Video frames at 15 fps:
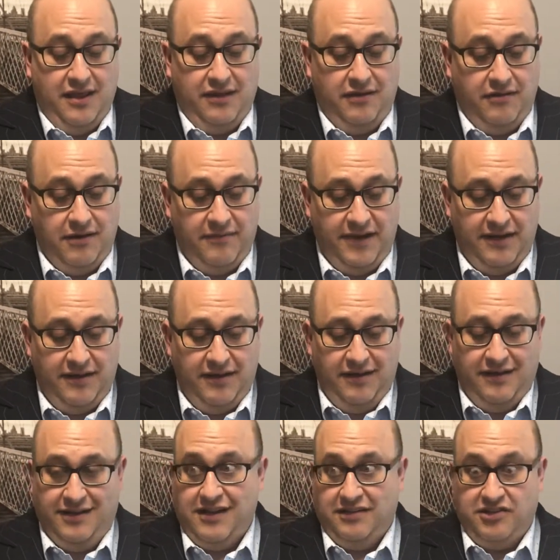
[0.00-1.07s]
you know what I mean?
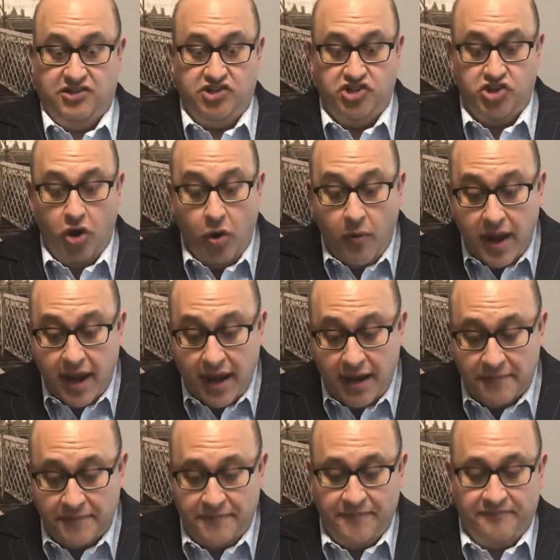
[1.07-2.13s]
You can talk to Joey.